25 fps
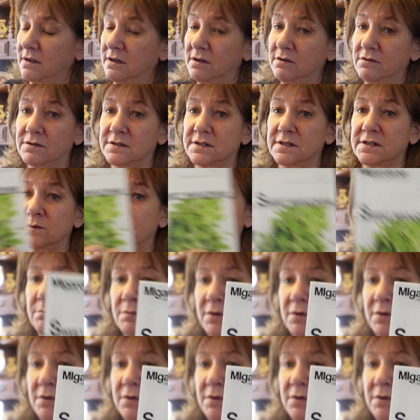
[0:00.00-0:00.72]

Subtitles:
Here's a sweet